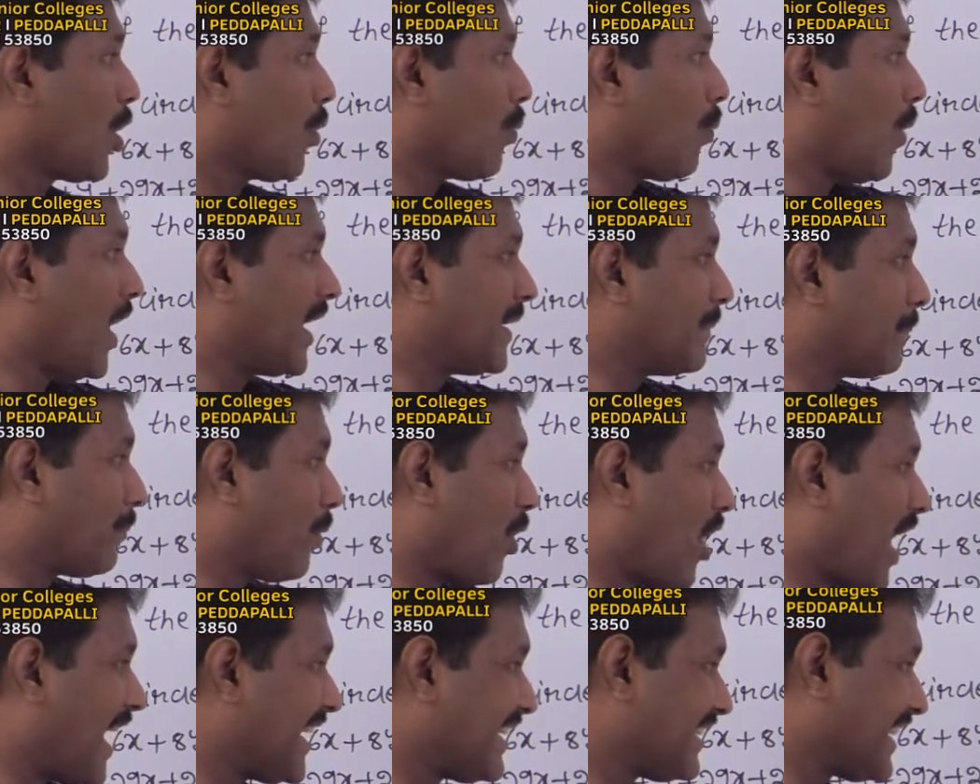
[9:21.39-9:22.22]
One
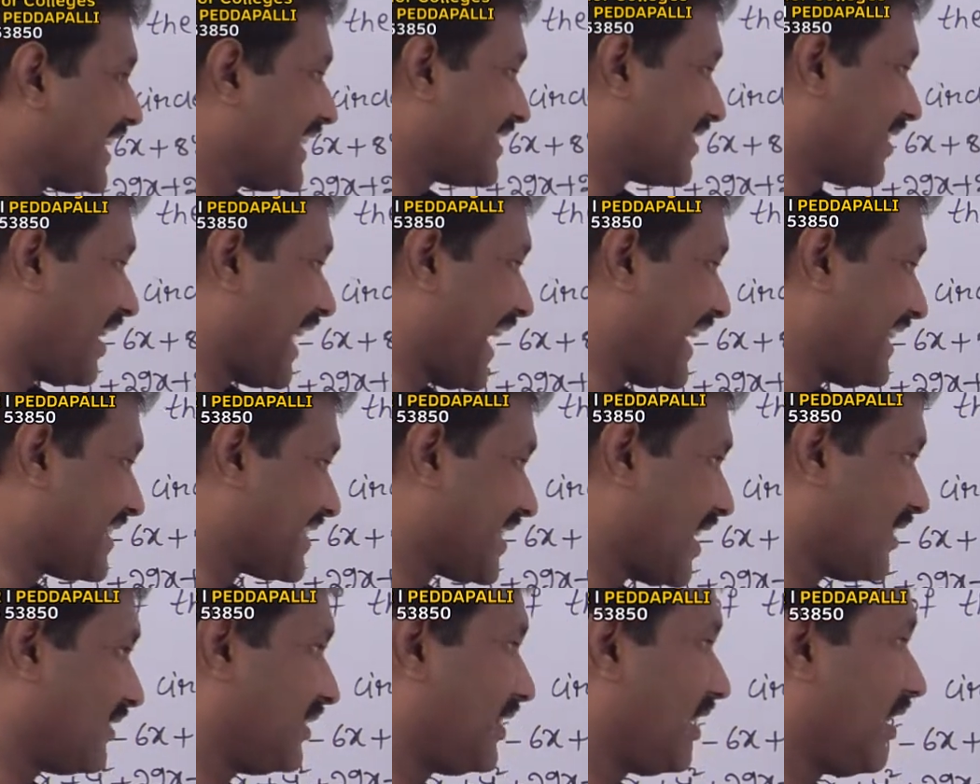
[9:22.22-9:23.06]
point is lies
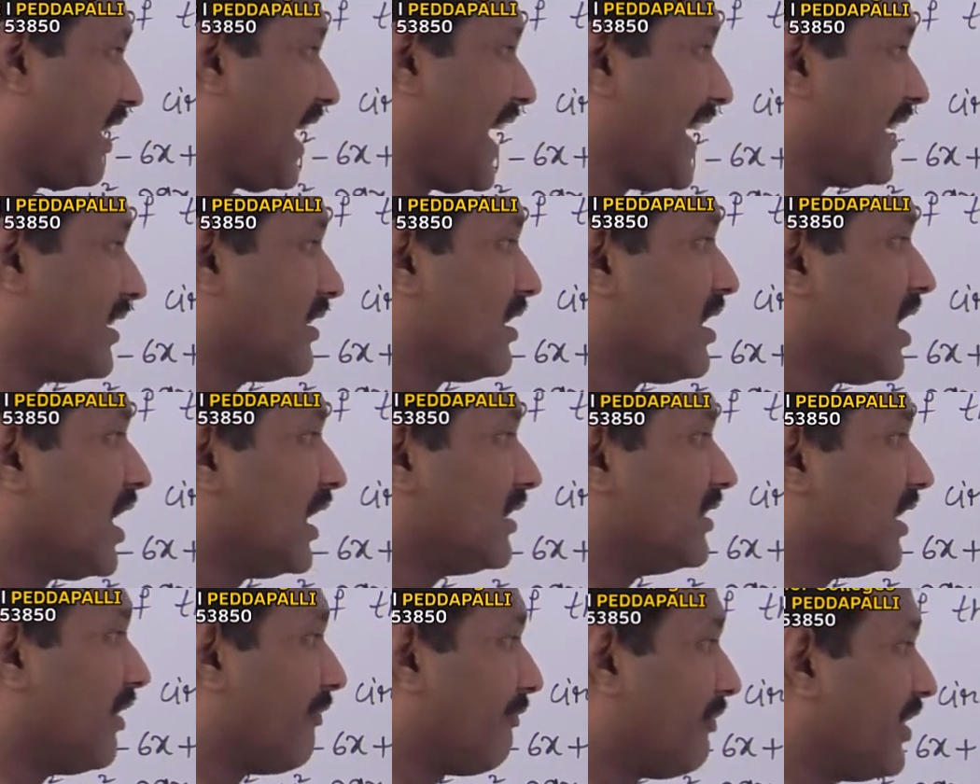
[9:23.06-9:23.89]
on the line.
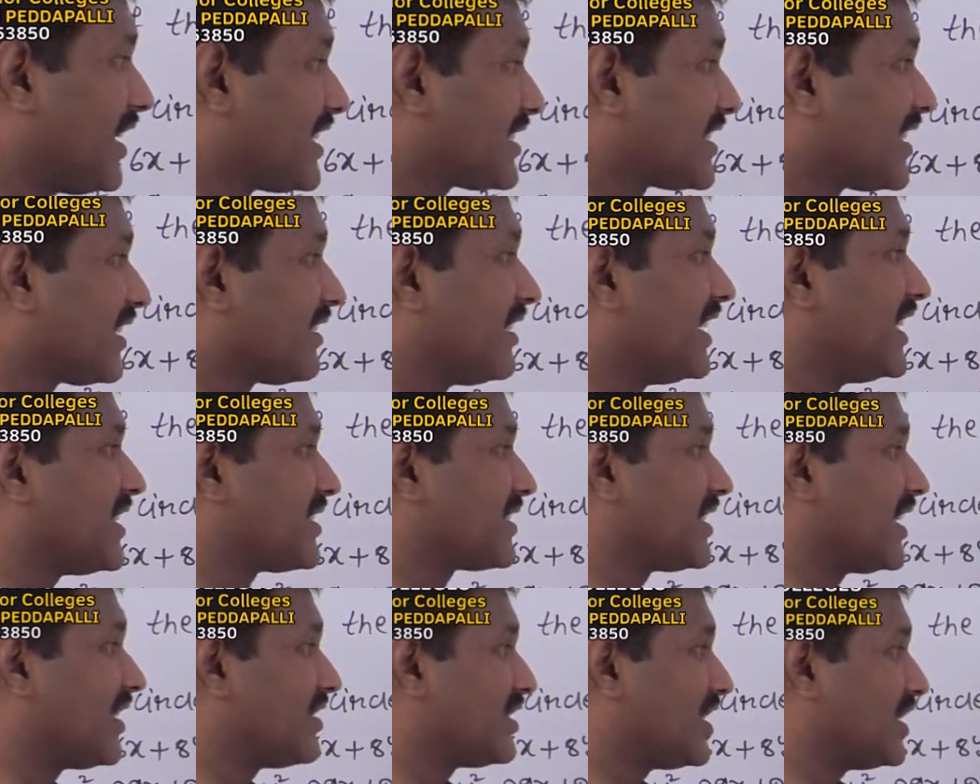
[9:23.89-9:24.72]
The fixed
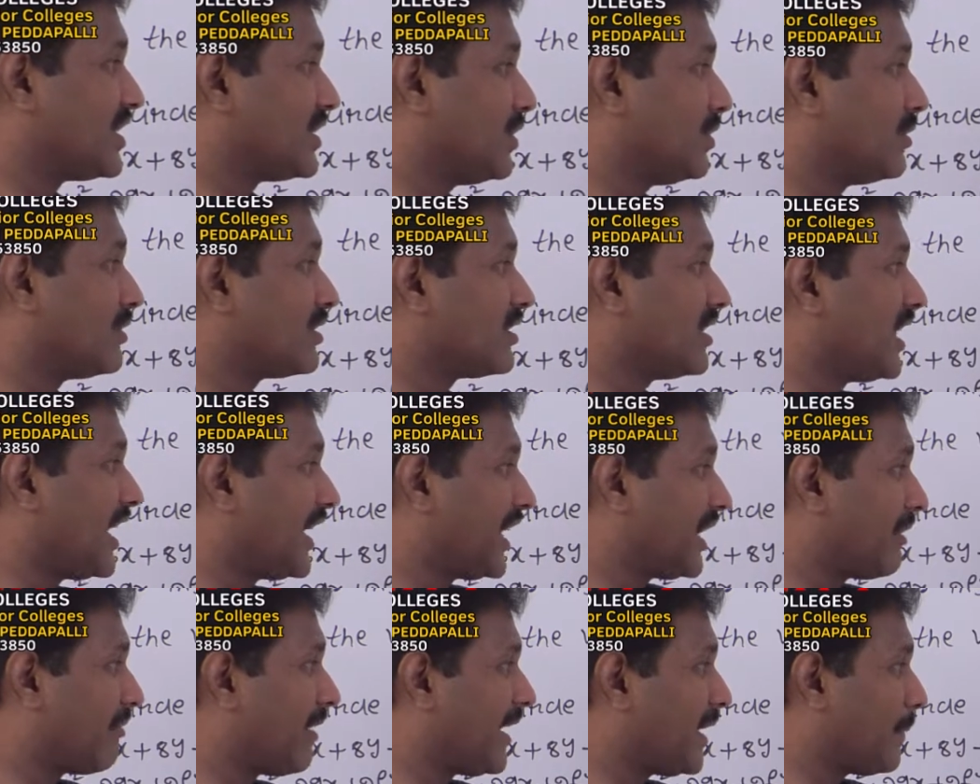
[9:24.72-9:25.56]
distance is not the
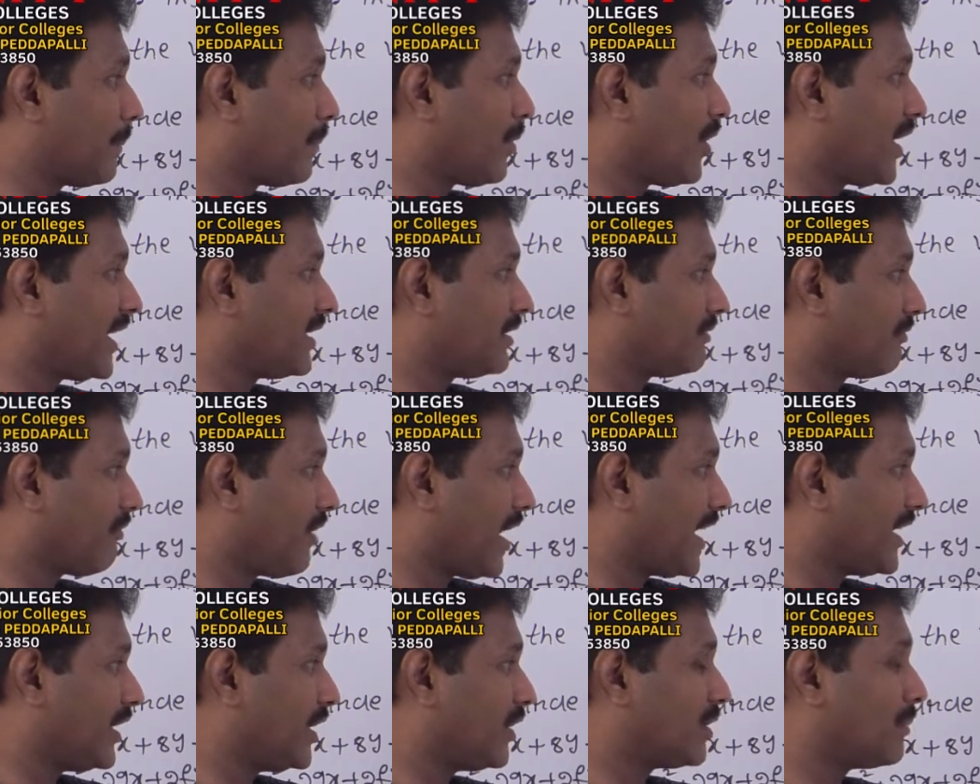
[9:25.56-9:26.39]
required point
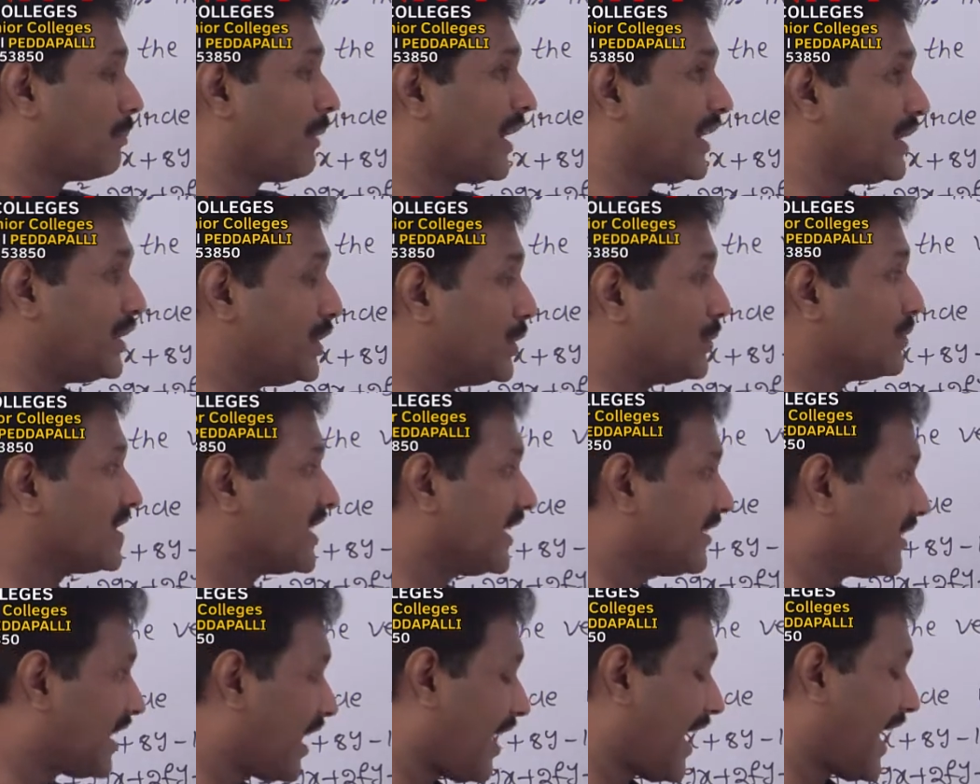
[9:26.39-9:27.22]
find out by
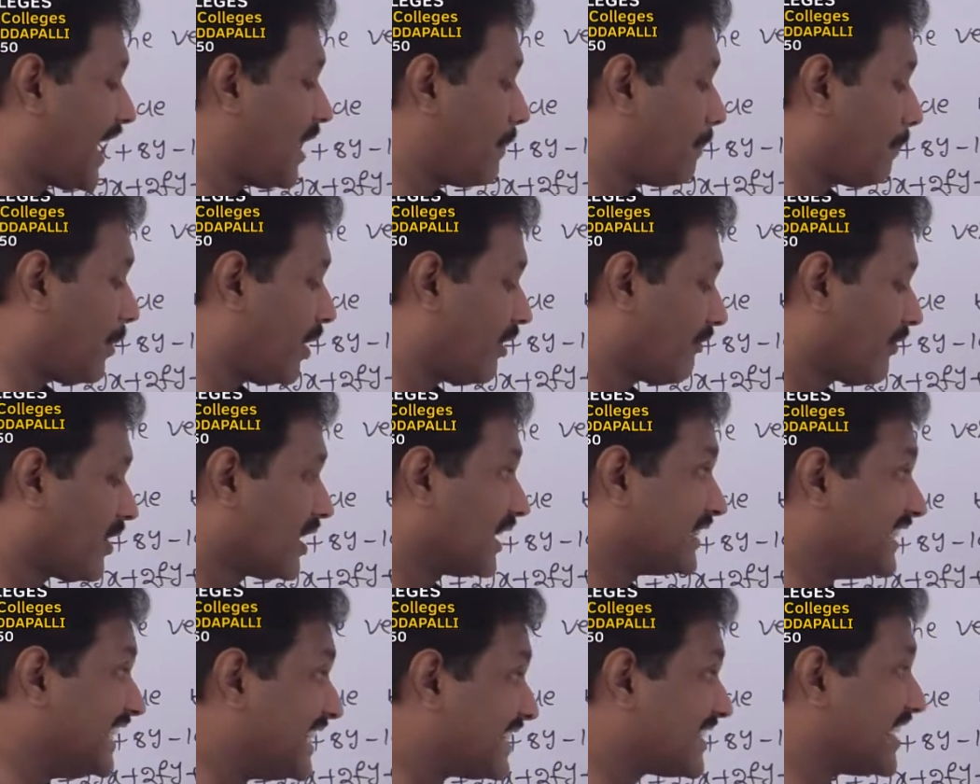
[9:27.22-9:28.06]
using the help of
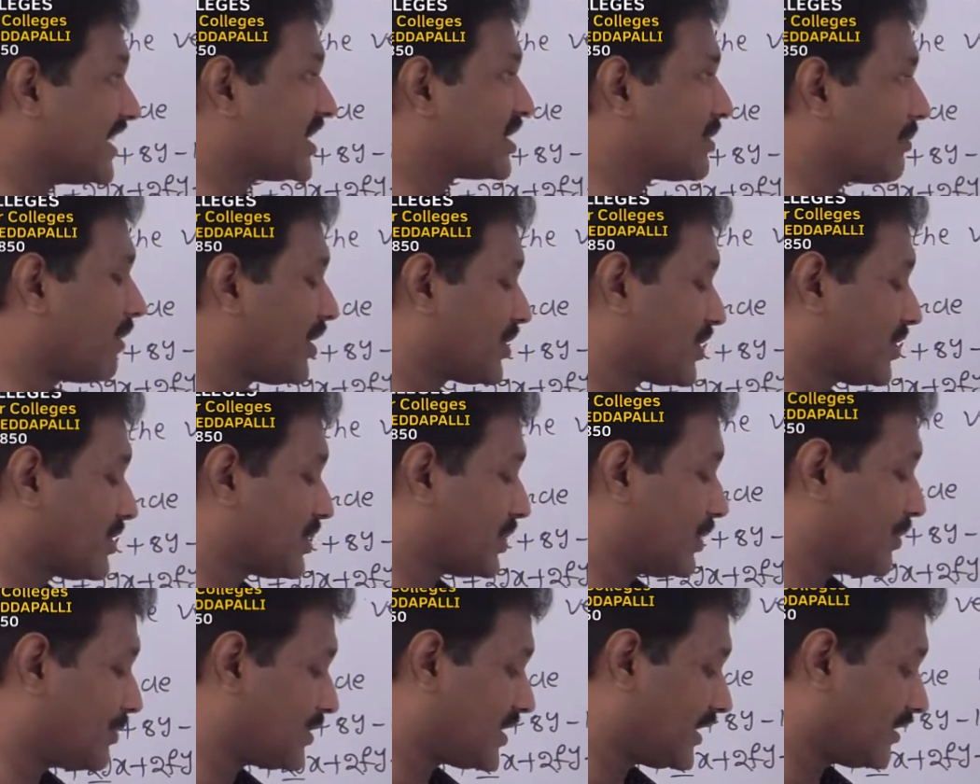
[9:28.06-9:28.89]
these
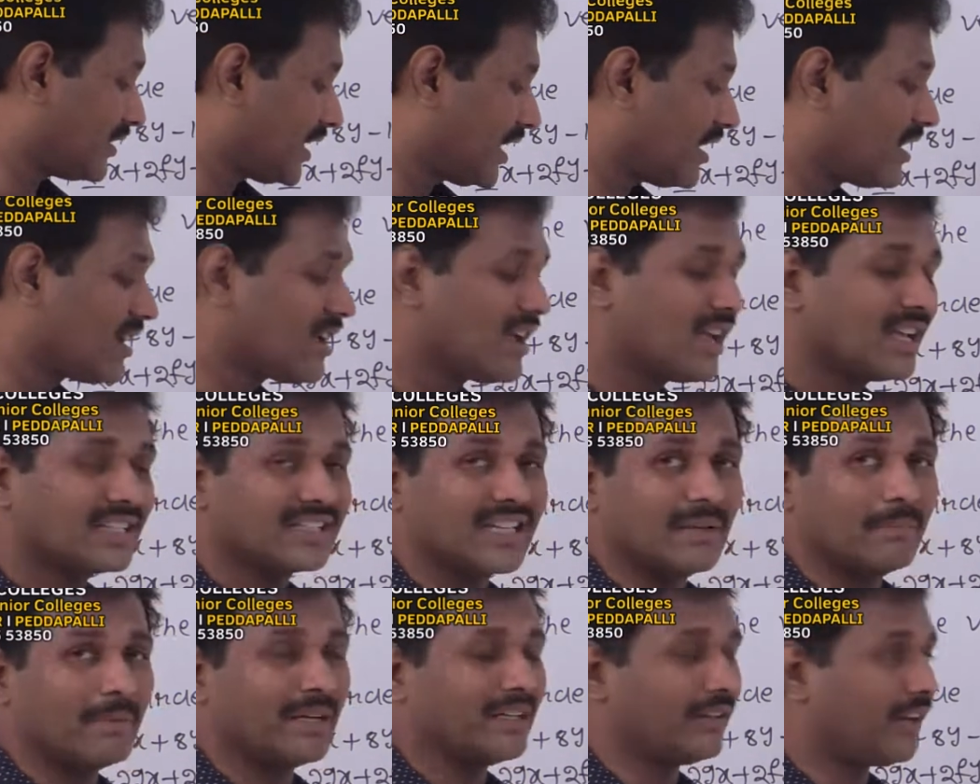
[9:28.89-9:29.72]
situations using the
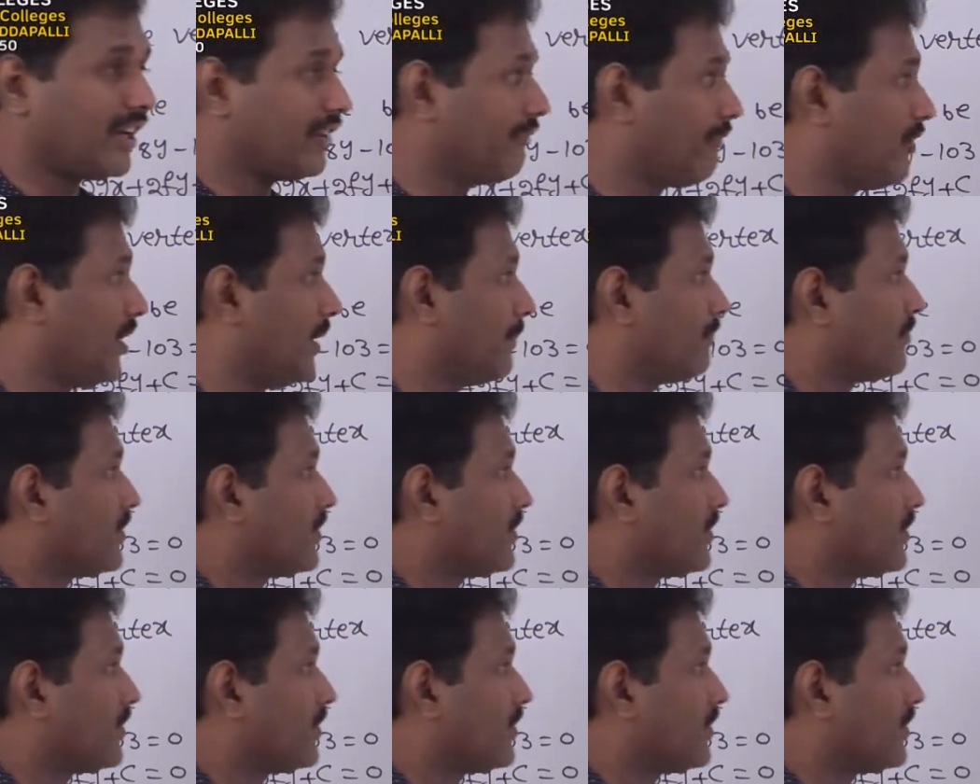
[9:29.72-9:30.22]
symmetric form.